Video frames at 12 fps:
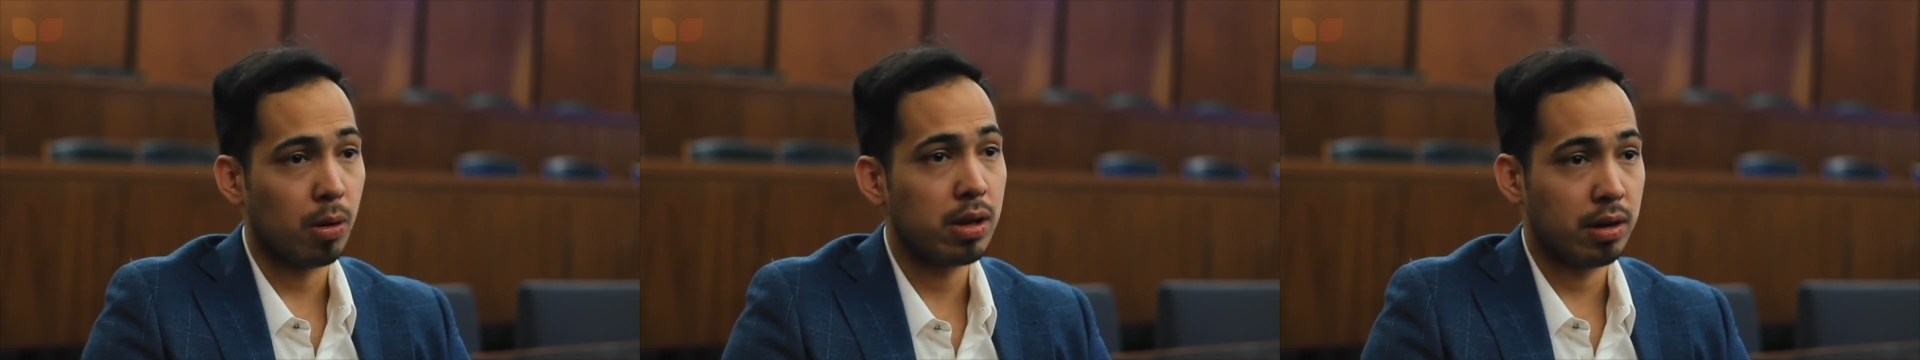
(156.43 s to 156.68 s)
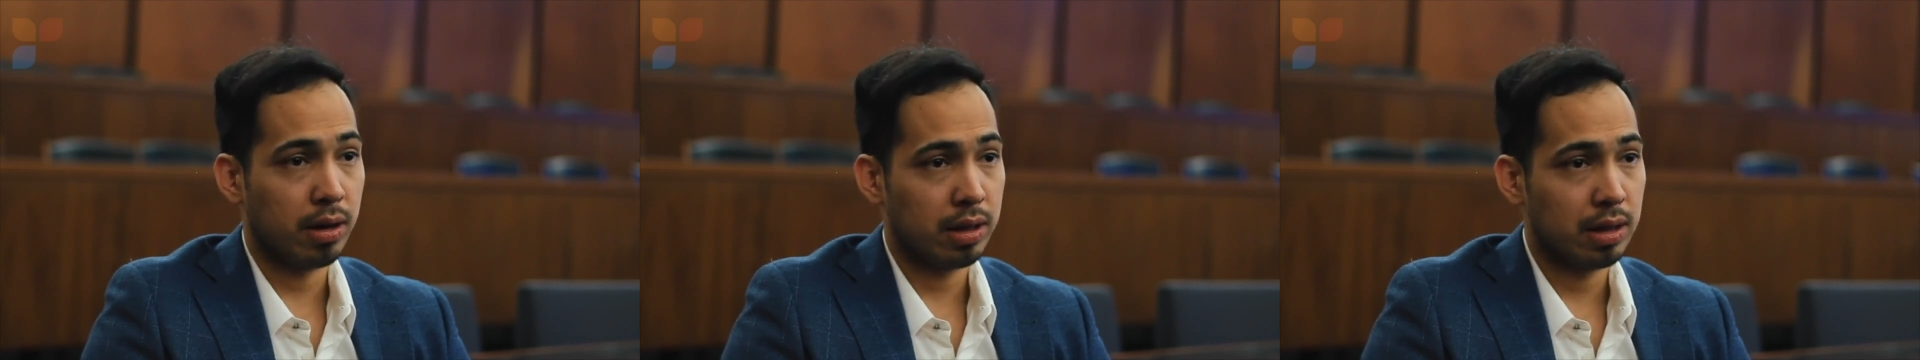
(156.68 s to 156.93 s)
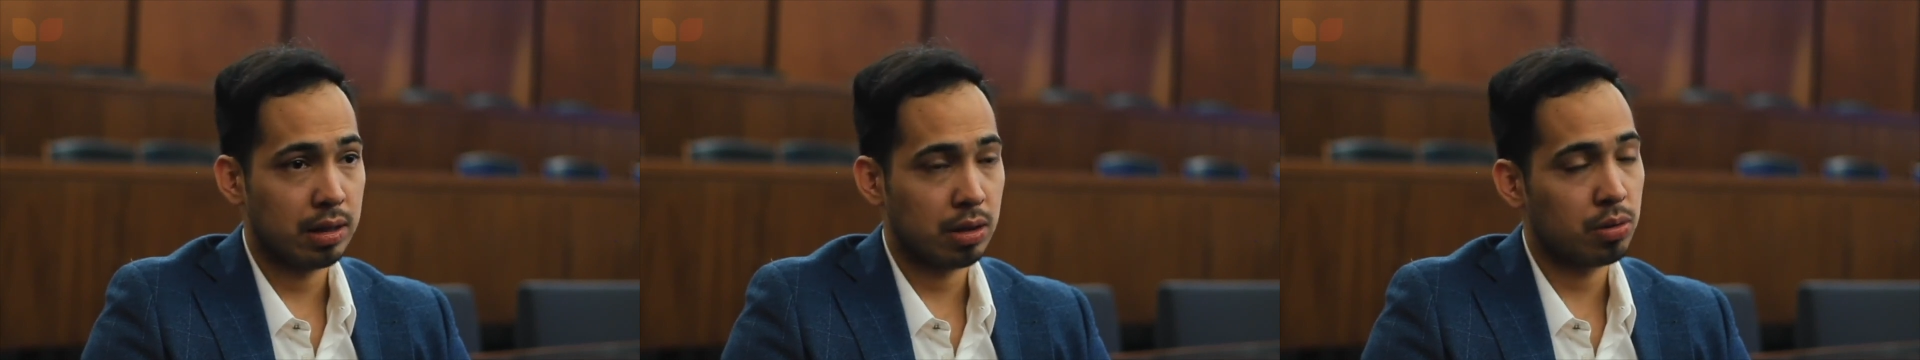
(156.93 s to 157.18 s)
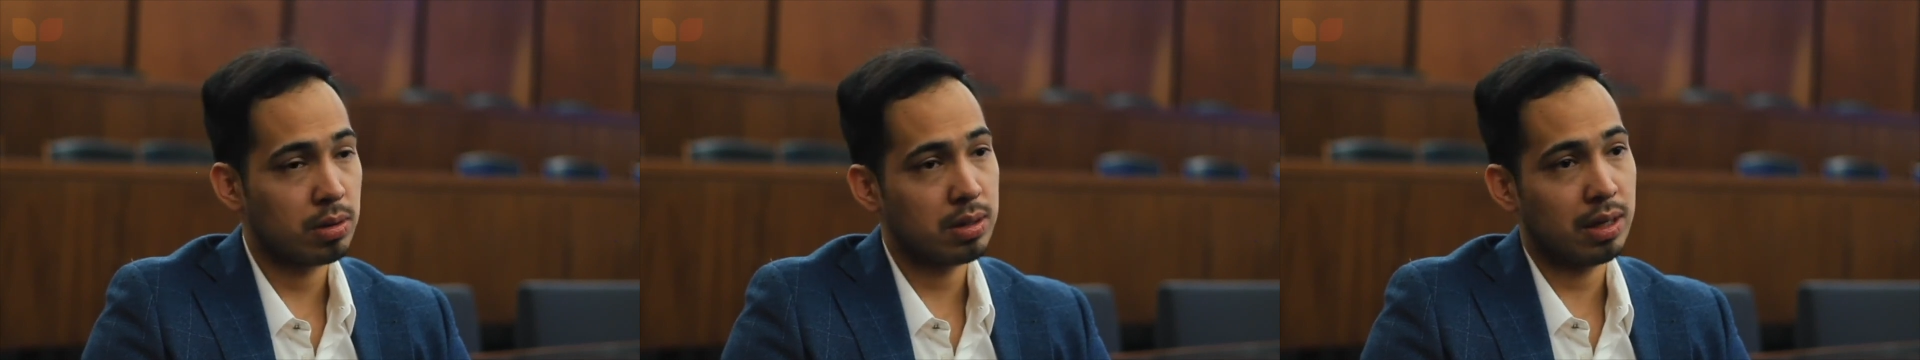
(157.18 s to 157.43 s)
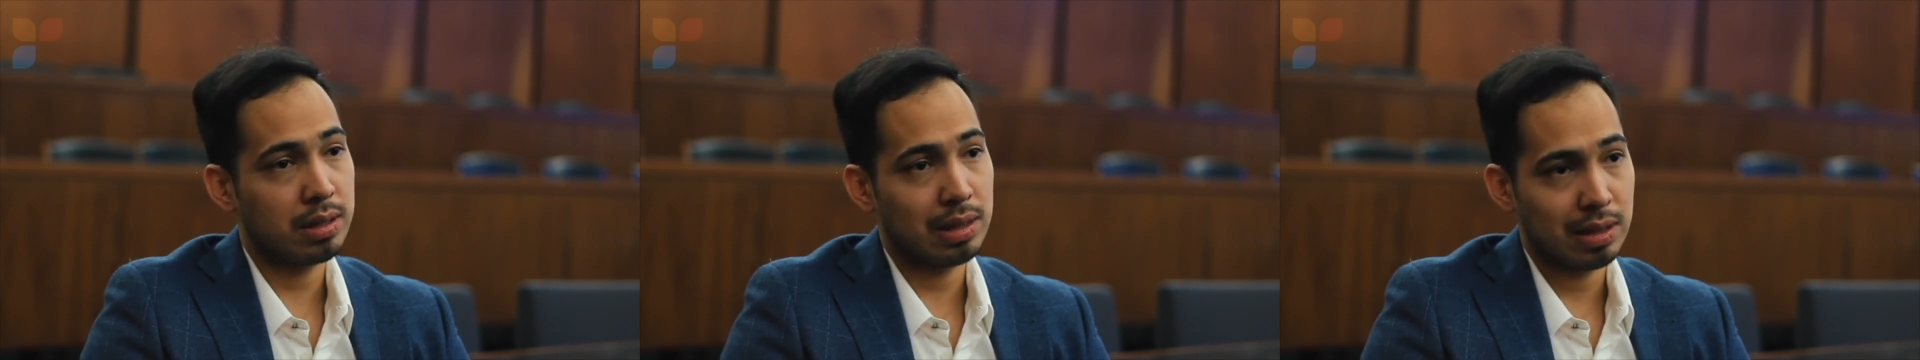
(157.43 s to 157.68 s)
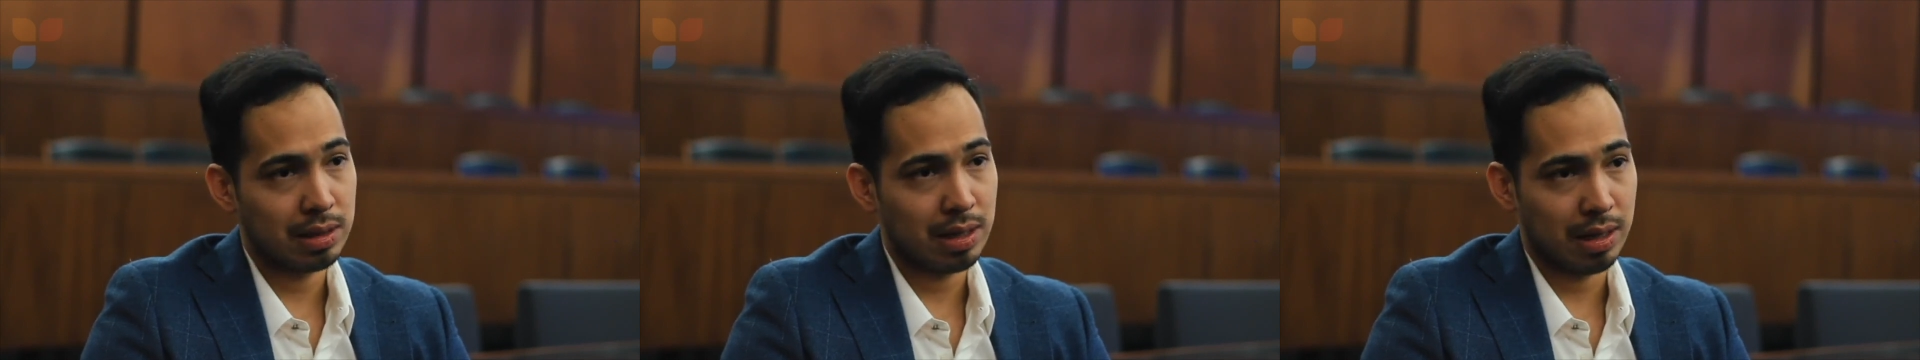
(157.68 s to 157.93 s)
oligarchy that
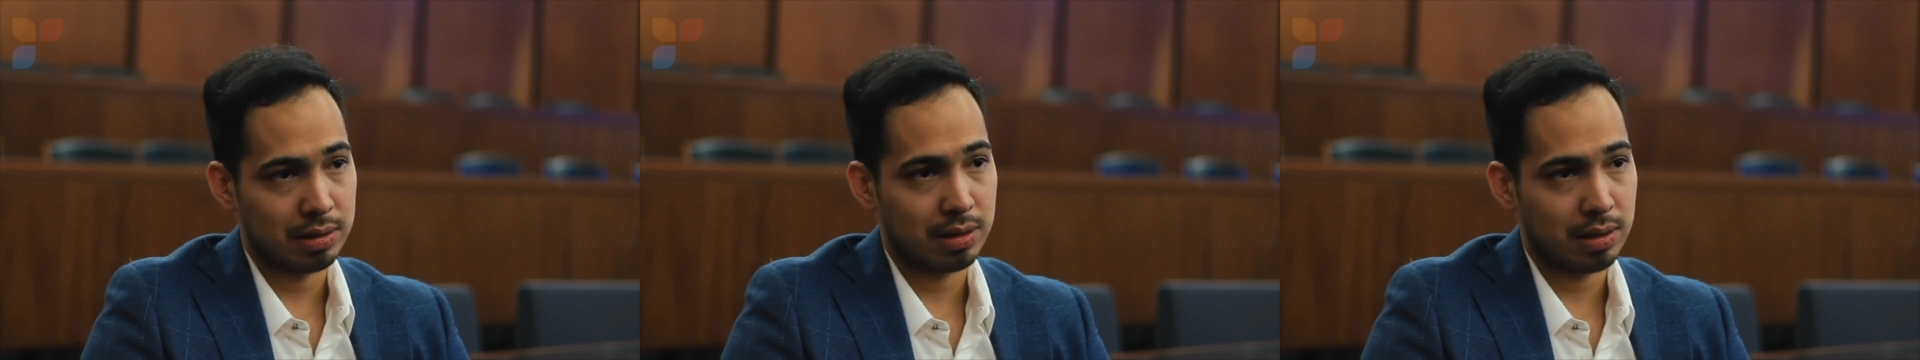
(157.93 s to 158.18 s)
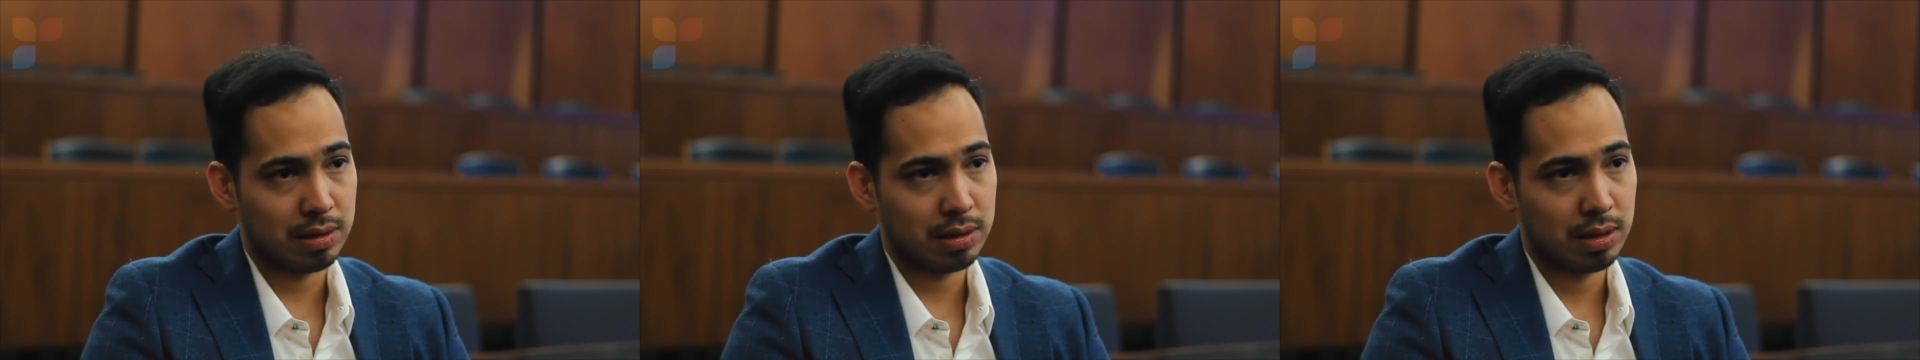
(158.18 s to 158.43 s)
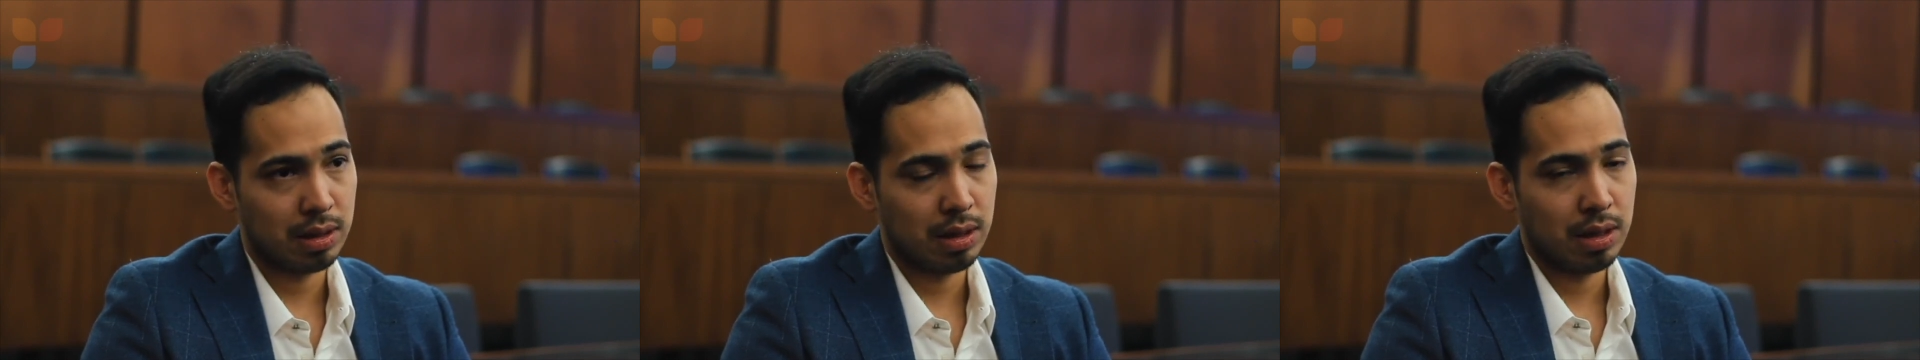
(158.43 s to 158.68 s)
Duterte detests.